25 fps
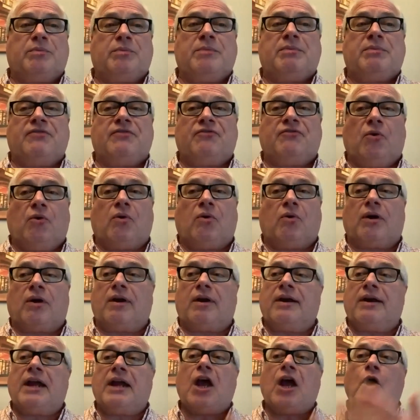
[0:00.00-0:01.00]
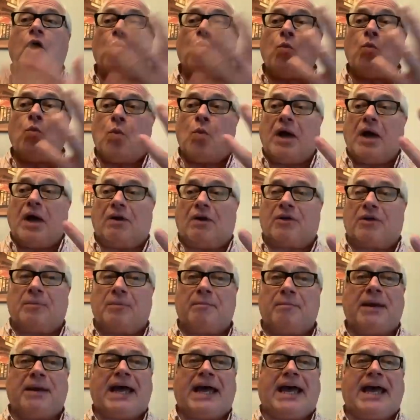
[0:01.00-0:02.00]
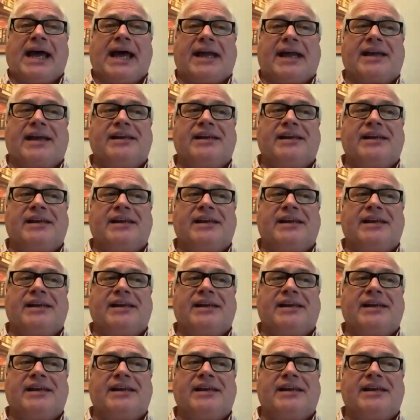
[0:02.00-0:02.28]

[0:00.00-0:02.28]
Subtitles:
before, welcome back.